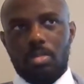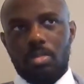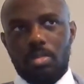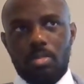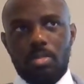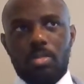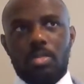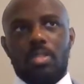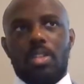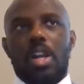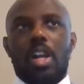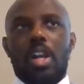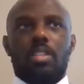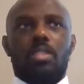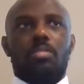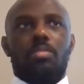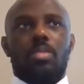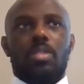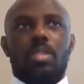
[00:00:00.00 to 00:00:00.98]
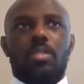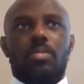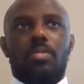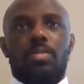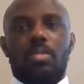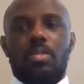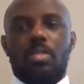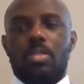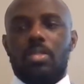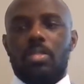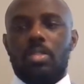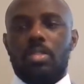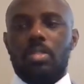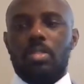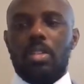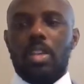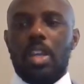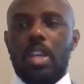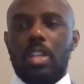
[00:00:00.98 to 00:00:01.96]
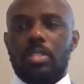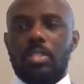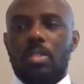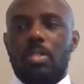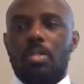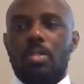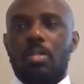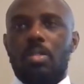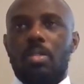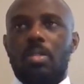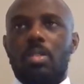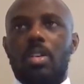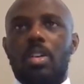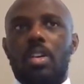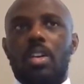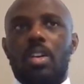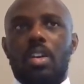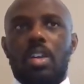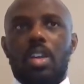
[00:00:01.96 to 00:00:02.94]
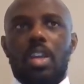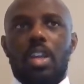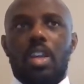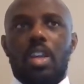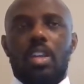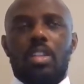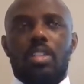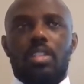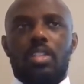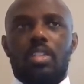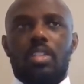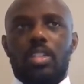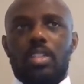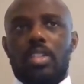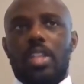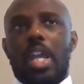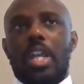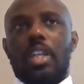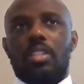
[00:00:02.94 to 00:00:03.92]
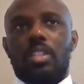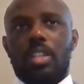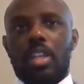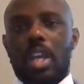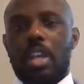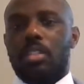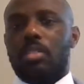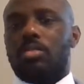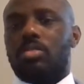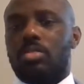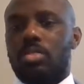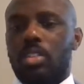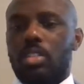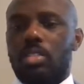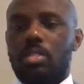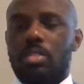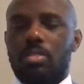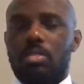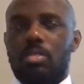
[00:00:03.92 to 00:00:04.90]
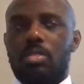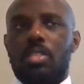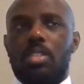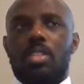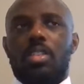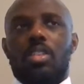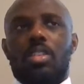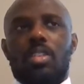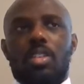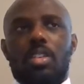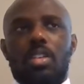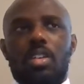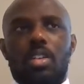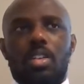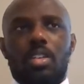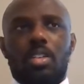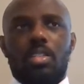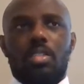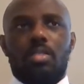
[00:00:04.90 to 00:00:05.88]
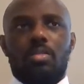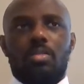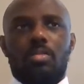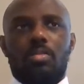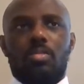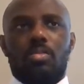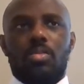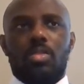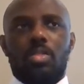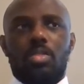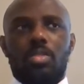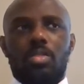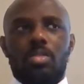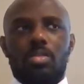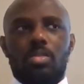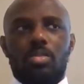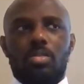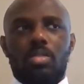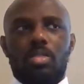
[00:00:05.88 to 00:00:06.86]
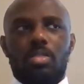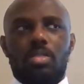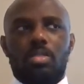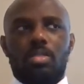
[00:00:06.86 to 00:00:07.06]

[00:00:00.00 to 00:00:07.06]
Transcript: Northern Ireland but for the UK as a whole, and this is actually kind of triggered renewed,